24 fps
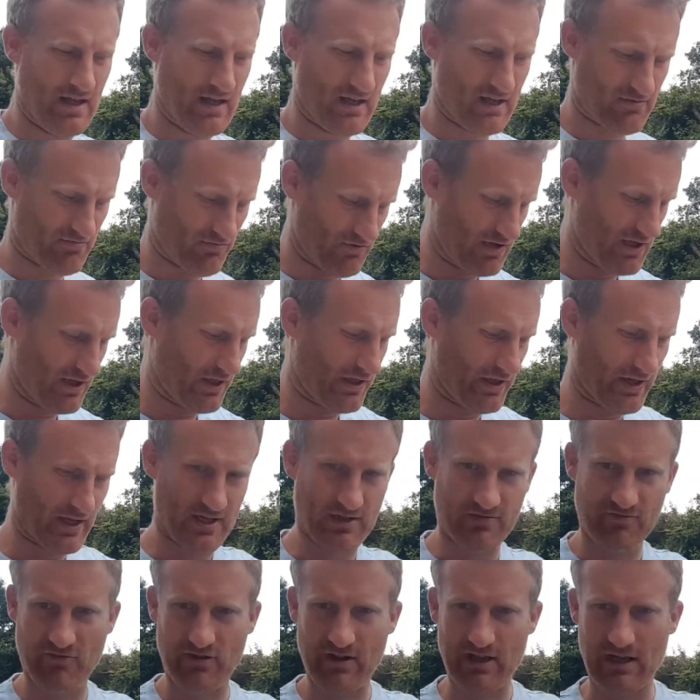It's really thin,
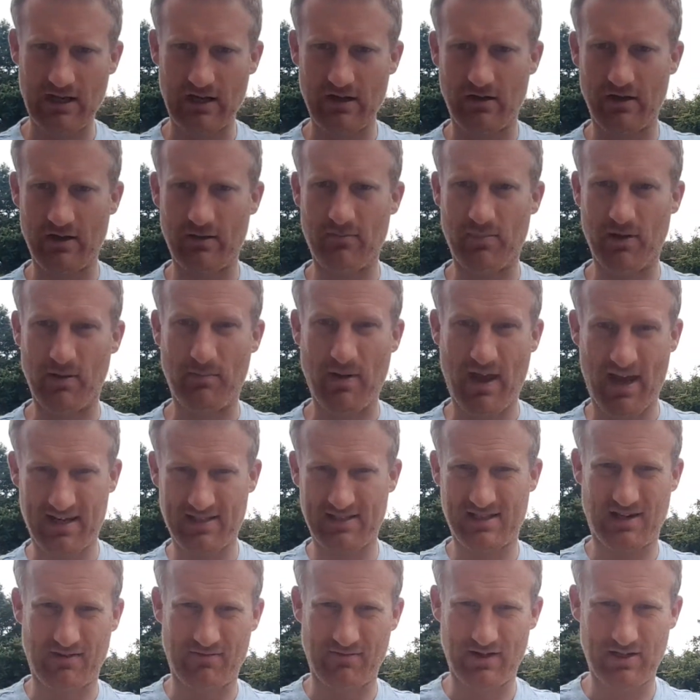it's really light, but it packs
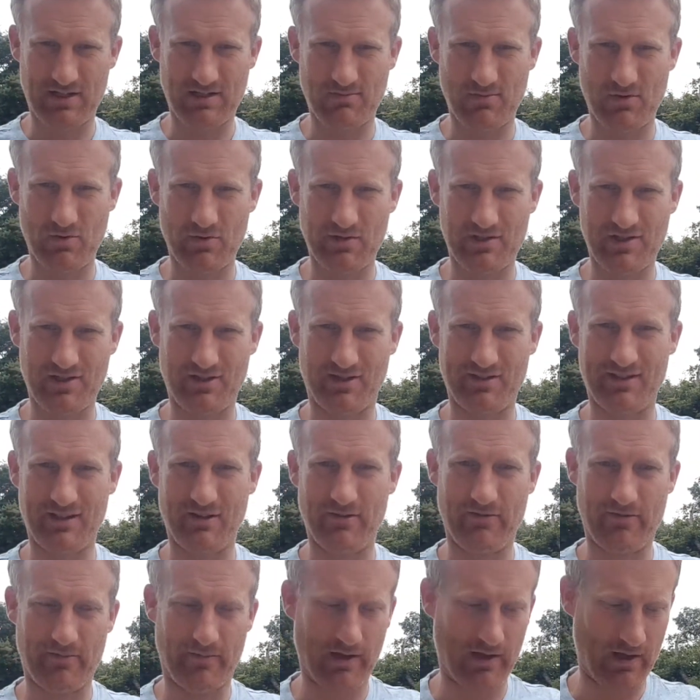down really small, which is ideal
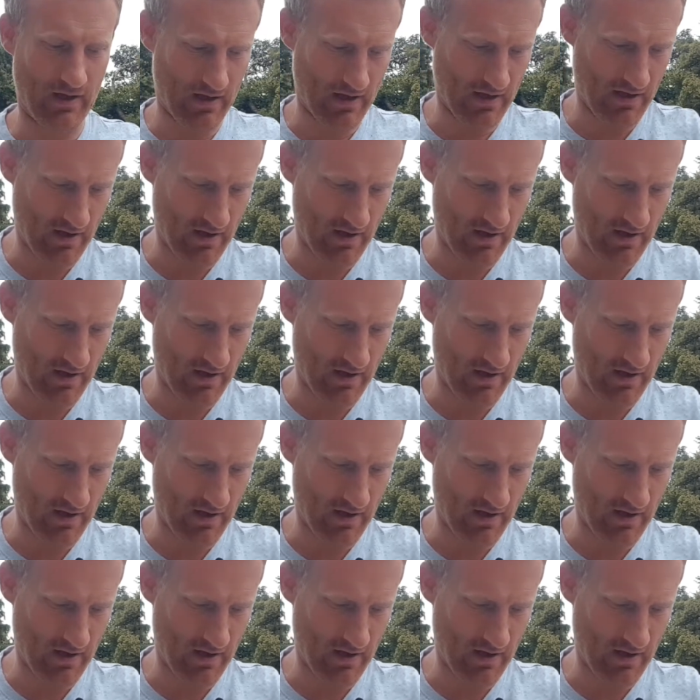for me.